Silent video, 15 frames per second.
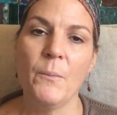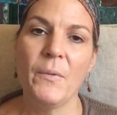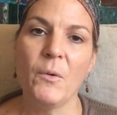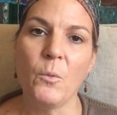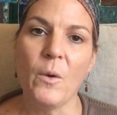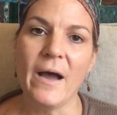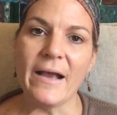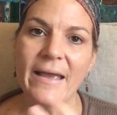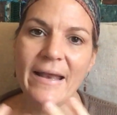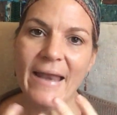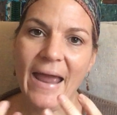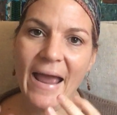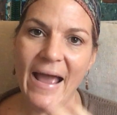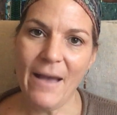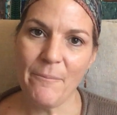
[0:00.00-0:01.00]
But what can
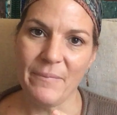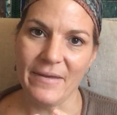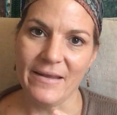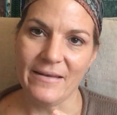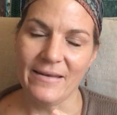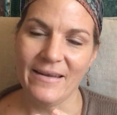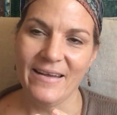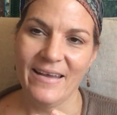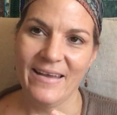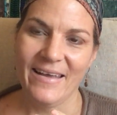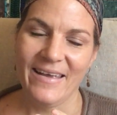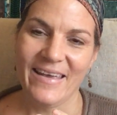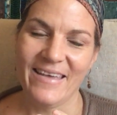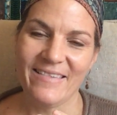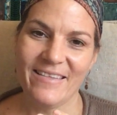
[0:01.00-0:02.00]
happen
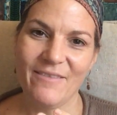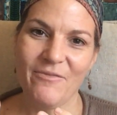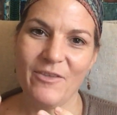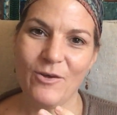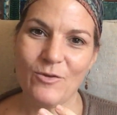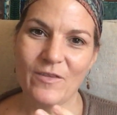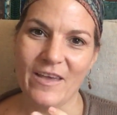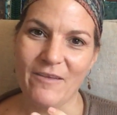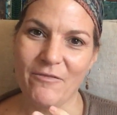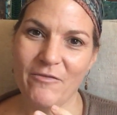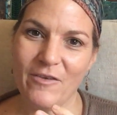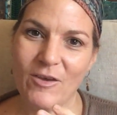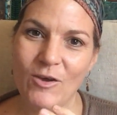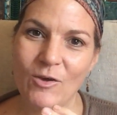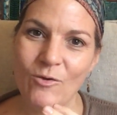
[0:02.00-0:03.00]
is if there's a
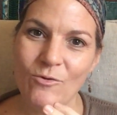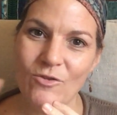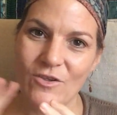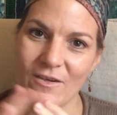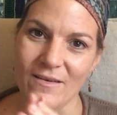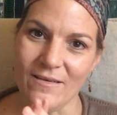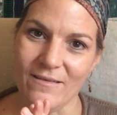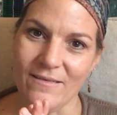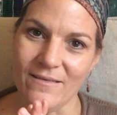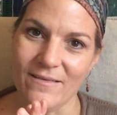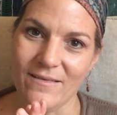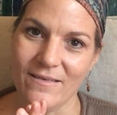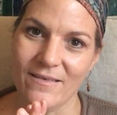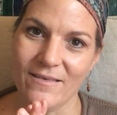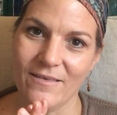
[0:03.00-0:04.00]
fusion
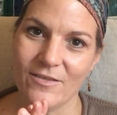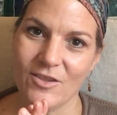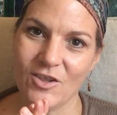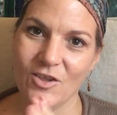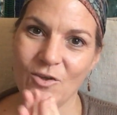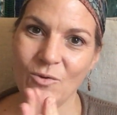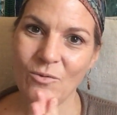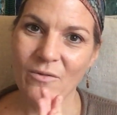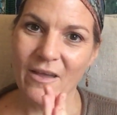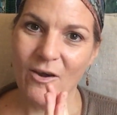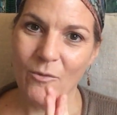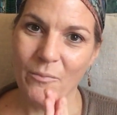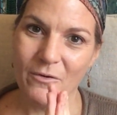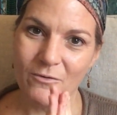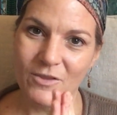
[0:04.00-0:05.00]
to their
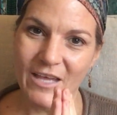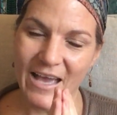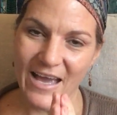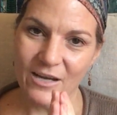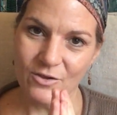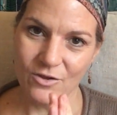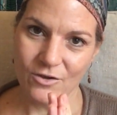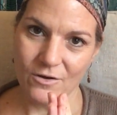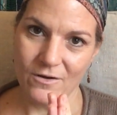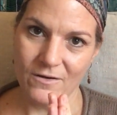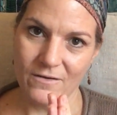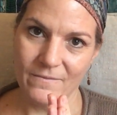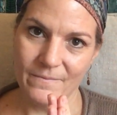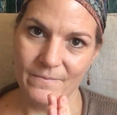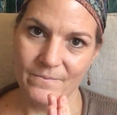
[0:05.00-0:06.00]

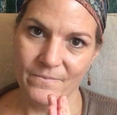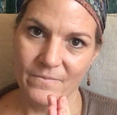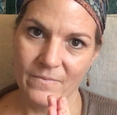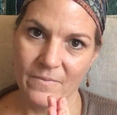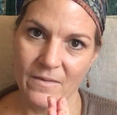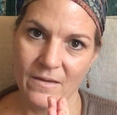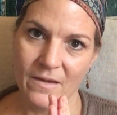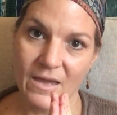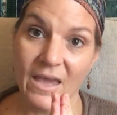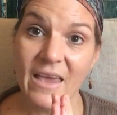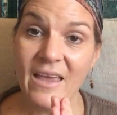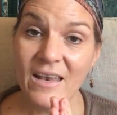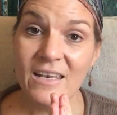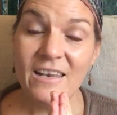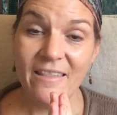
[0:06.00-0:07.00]
protector
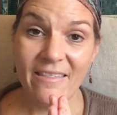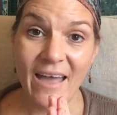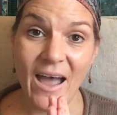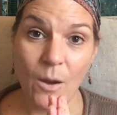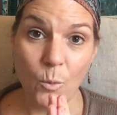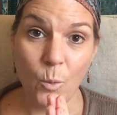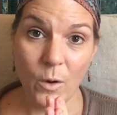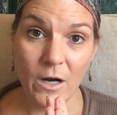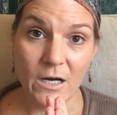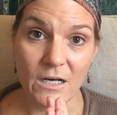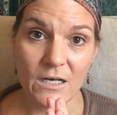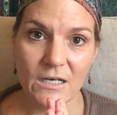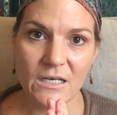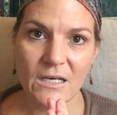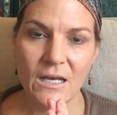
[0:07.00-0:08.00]
in that
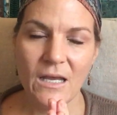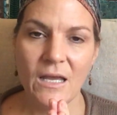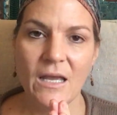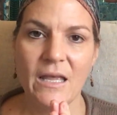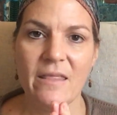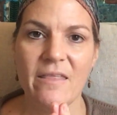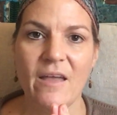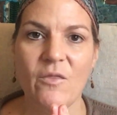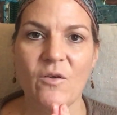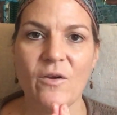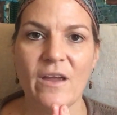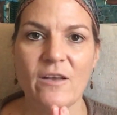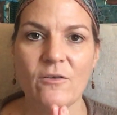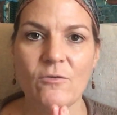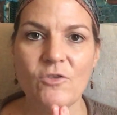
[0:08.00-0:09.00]
work, then their
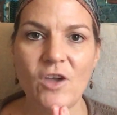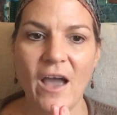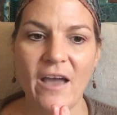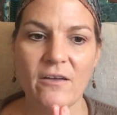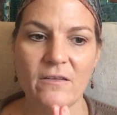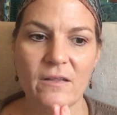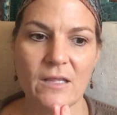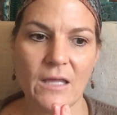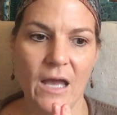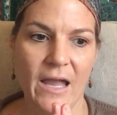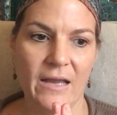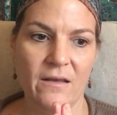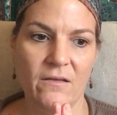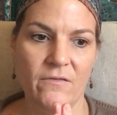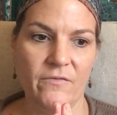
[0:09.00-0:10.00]
inner child is
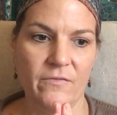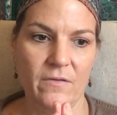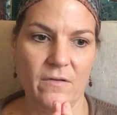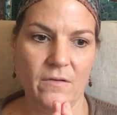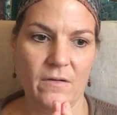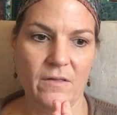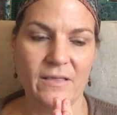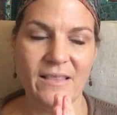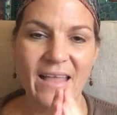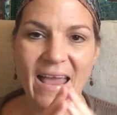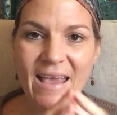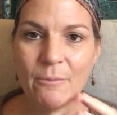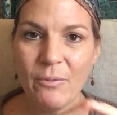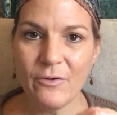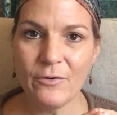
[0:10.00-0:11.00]
kind of
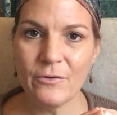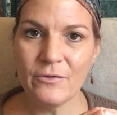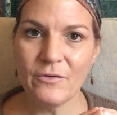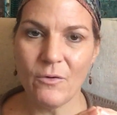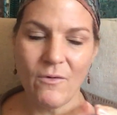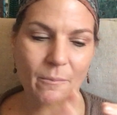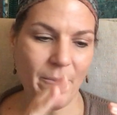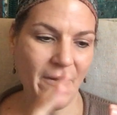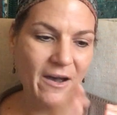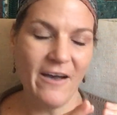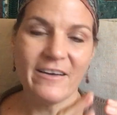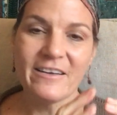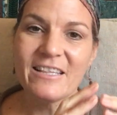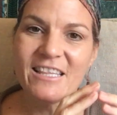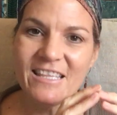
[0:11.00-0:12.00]
labeled or
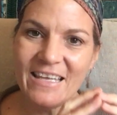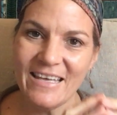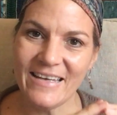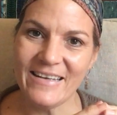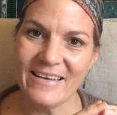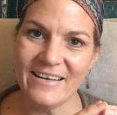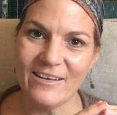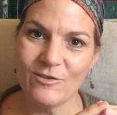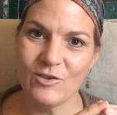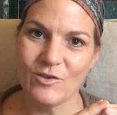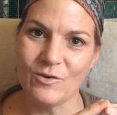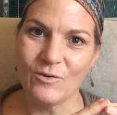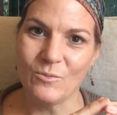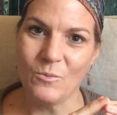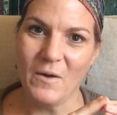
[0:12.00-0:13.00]
boxed in a
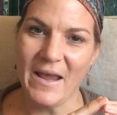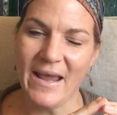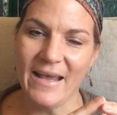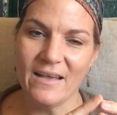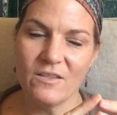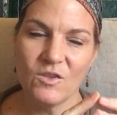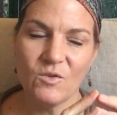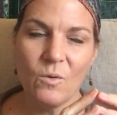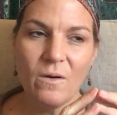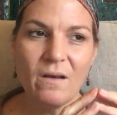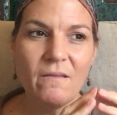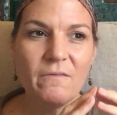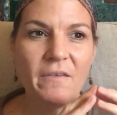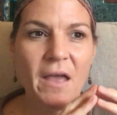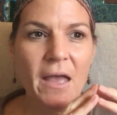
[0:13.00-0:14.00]
certain way. It's sort
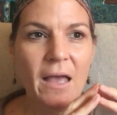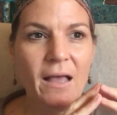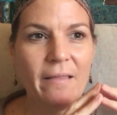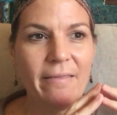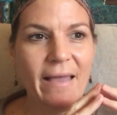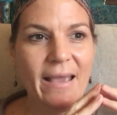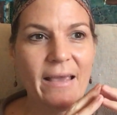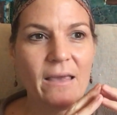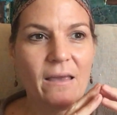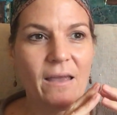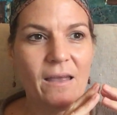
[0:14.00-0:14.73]
of like